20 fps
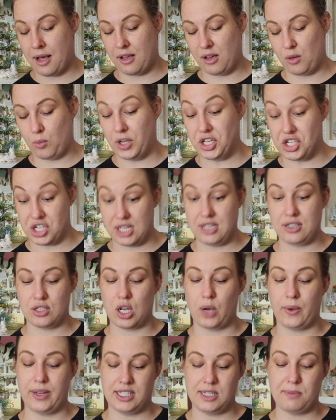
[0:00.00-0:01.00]
which is
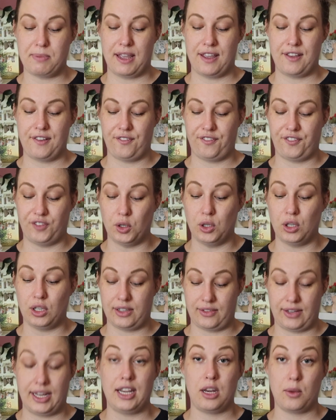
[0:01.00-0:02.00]
going to be
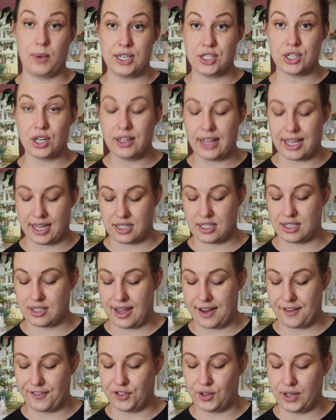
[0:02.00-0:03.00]
for innuendo, like
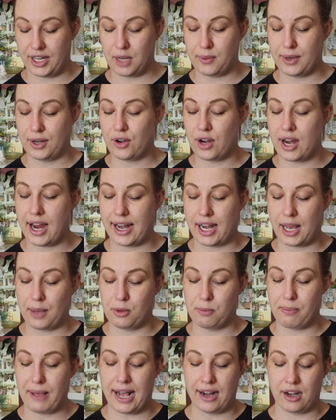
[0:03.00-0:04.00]
designed for innuendo. And I
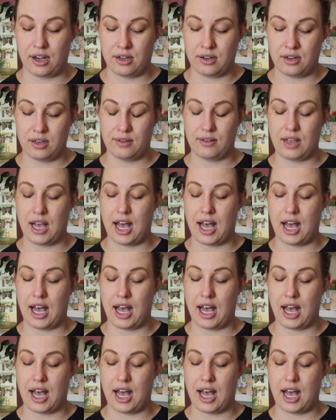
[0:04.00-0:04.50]
will pattern